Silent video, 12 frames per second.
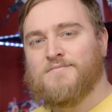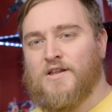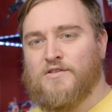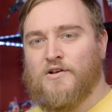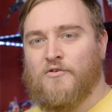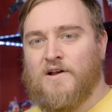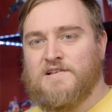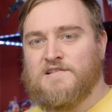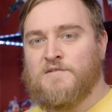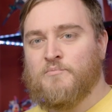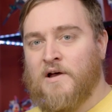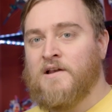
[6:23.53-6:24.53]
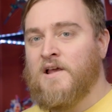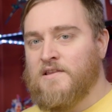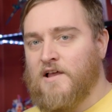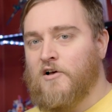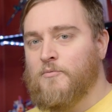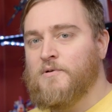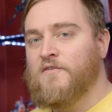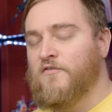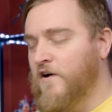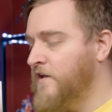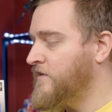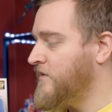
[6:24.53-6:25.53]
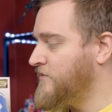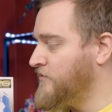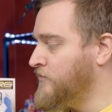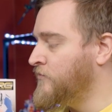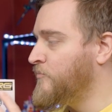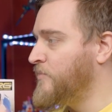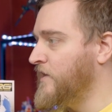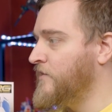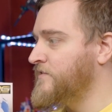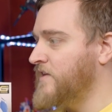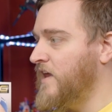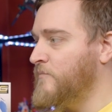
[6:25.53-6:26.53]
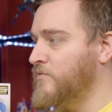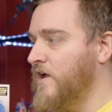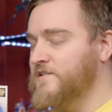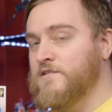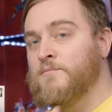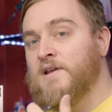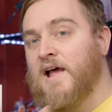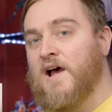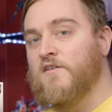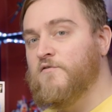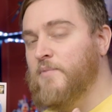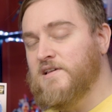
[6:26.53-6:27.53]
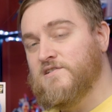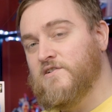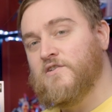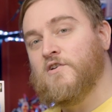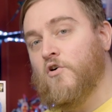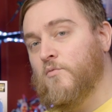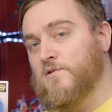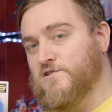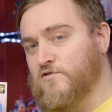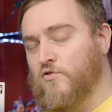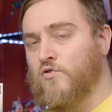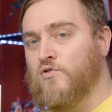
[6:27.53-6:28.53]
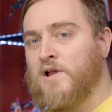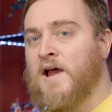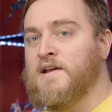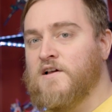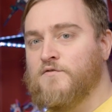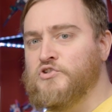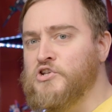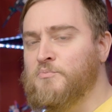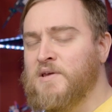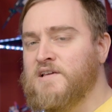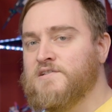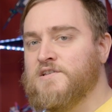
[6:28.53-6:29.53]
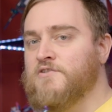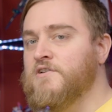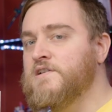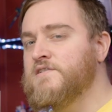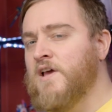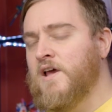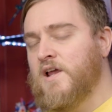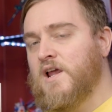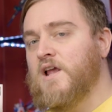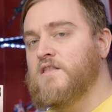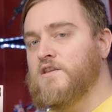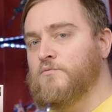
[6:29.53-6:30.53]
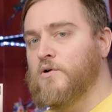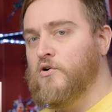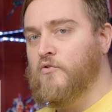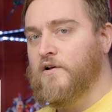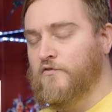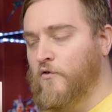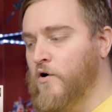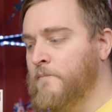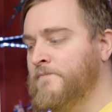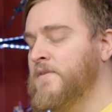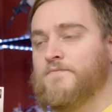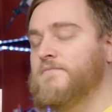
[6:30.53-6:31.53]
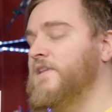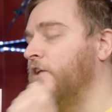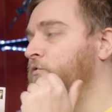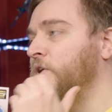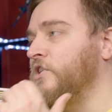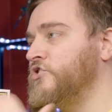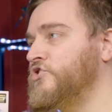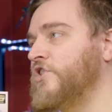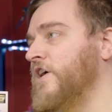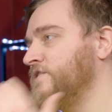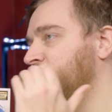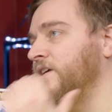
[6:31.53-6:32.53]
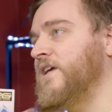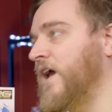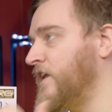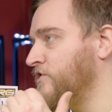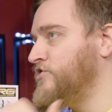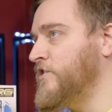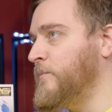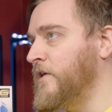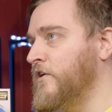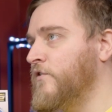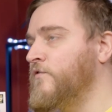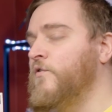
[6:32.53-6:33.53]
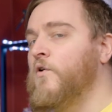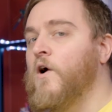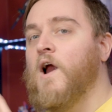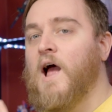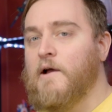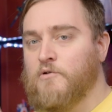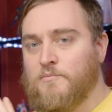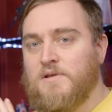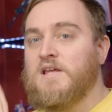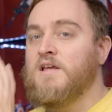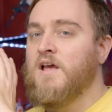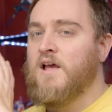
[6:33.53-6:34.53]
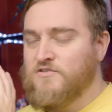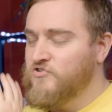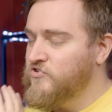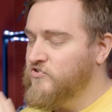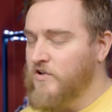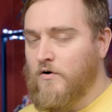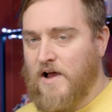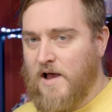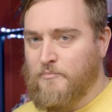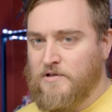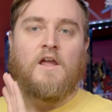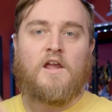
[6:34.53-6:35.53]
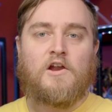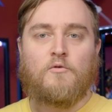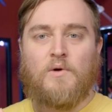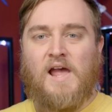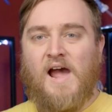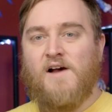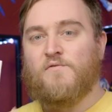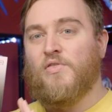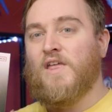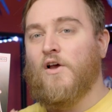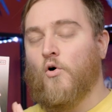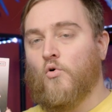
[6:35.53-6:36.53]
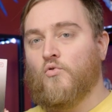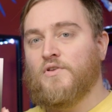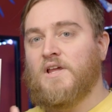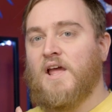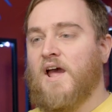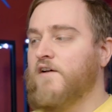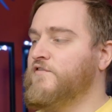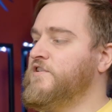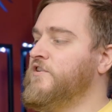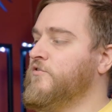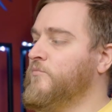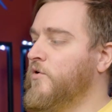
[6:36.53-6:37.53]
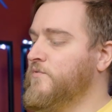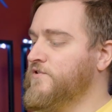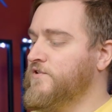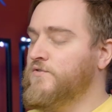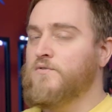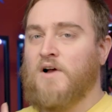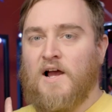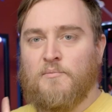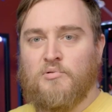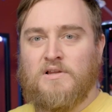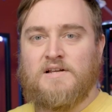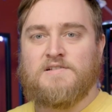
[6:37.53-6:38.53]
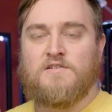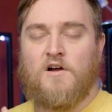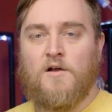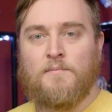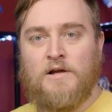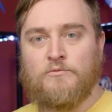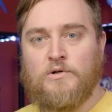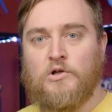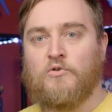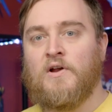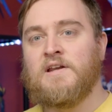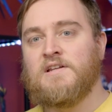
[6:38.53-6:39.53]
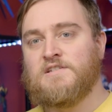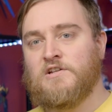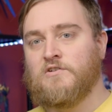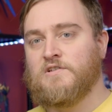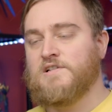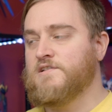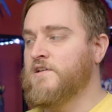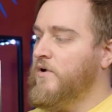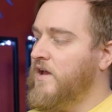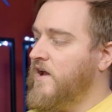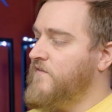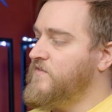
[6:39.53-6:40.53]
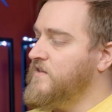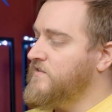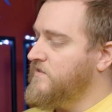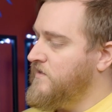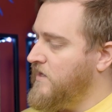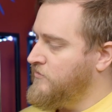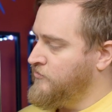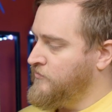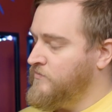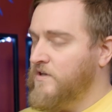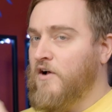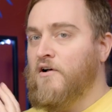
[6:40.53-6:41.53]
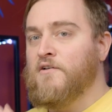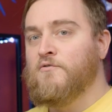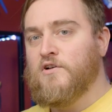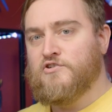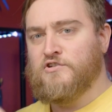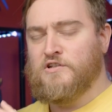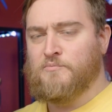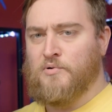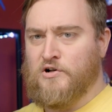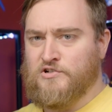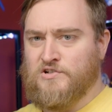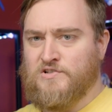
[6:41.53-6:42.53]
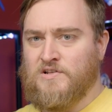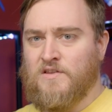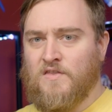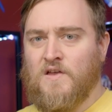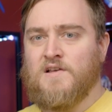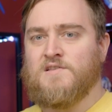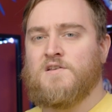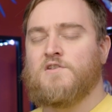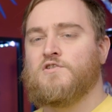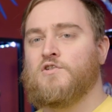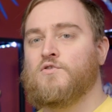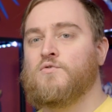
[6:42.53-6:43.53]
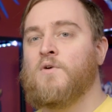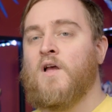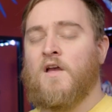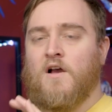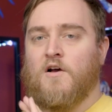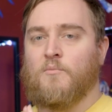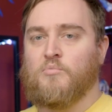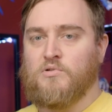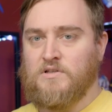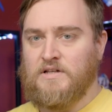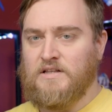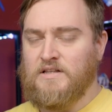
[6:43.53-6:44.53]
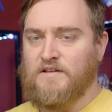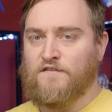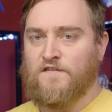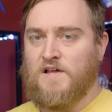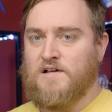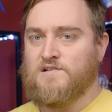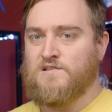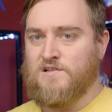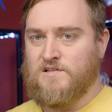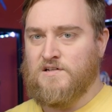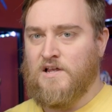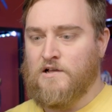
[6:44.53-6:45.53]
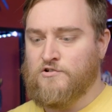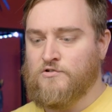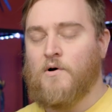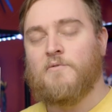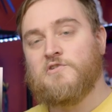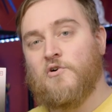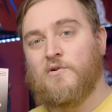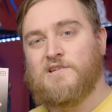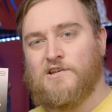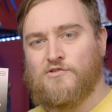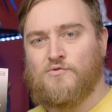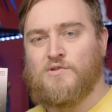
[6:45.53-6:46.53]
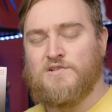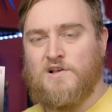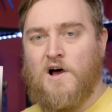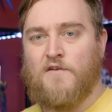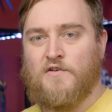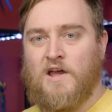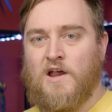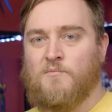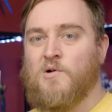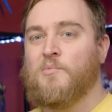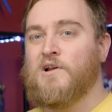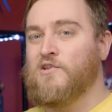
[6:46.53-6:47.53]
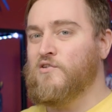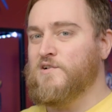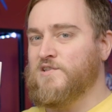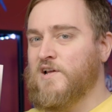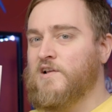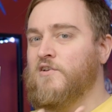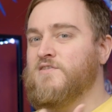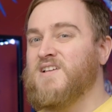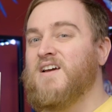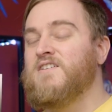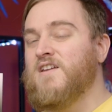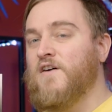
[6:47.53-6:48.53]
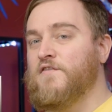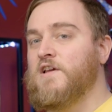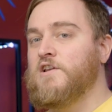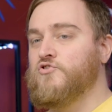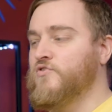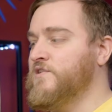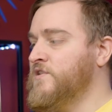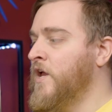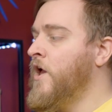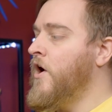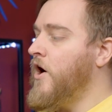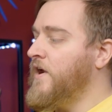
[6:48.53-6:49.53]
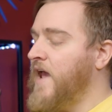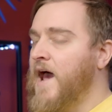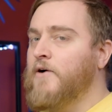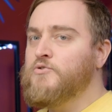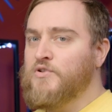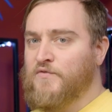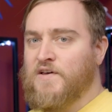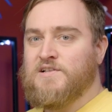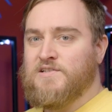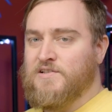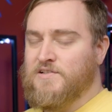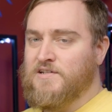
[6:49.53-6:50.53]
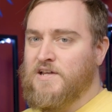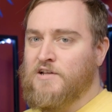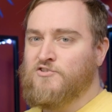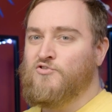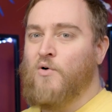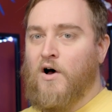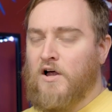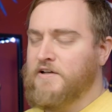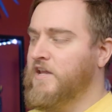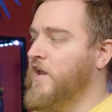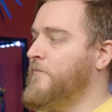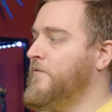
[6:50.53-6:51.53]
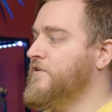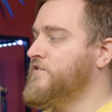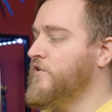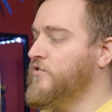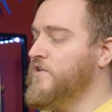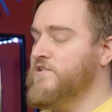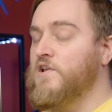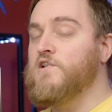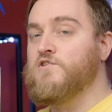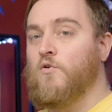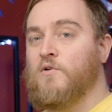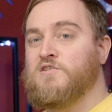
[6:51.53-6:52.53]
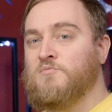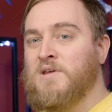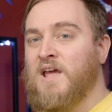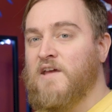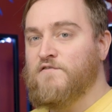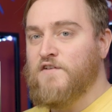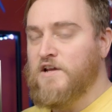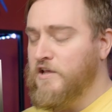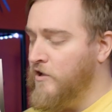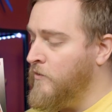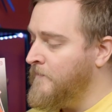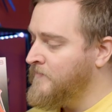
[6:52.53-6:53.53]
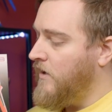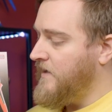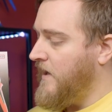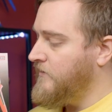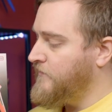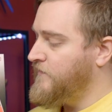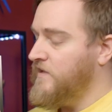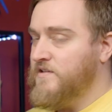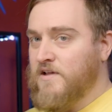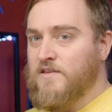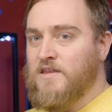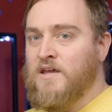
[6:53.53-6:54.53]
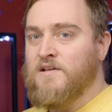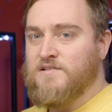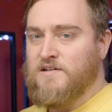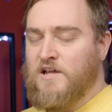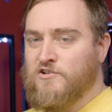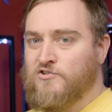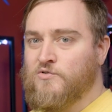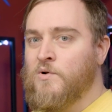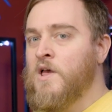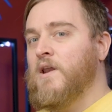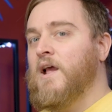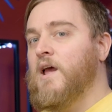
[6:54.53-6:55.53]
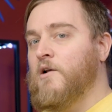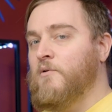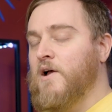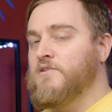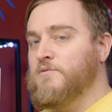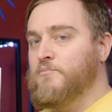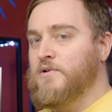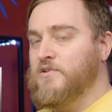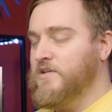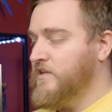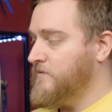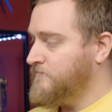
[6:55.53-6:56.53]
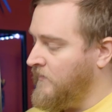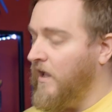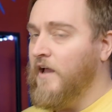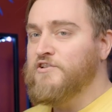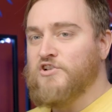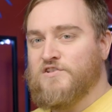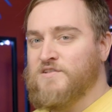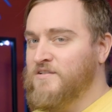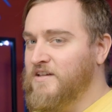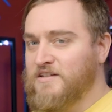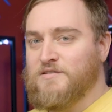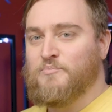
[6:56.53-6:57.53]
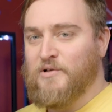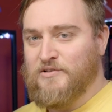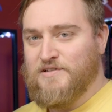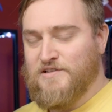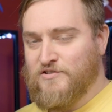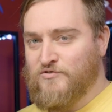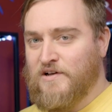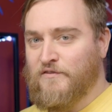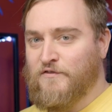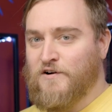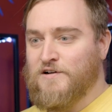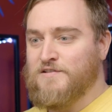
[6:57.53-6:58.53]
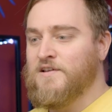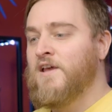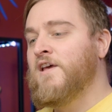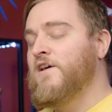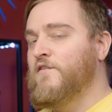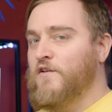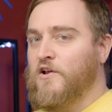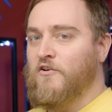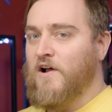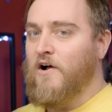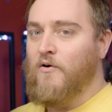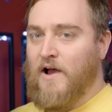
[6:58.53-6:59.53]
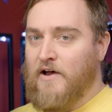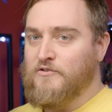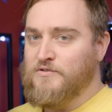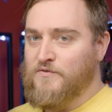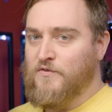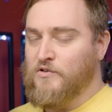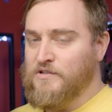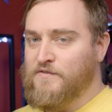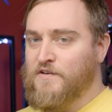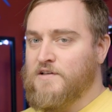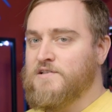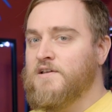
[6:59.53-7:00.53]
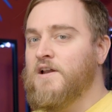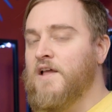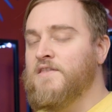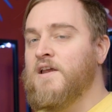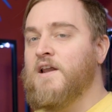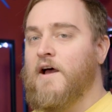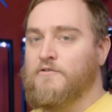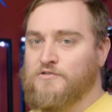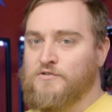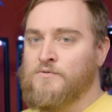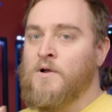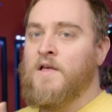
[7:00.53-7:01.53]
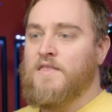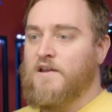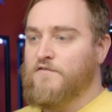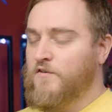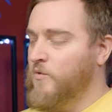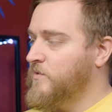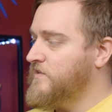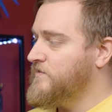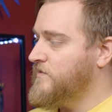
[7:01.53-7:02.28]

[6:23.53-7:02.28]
Nothing crazy, but that'll be fun to build a Blossom and have basically almost the whole line of GP series in the real grade form. Now, if we could just get GP04, I would be so happy. Here we have the only F tier mobile suit I placed on my real grade tier list. We have the Sinanju. Now, I originally purchased this to completely fix the Sinanju. I was going to do this off camera, but it looks like there's enough interest on how to fix the Sinanju on camera. So this is going to be a video on how to fix the Sinanju when I get around to building it. I just need to build it straight first, figure out how to fully fix it, and then I'll do that filming.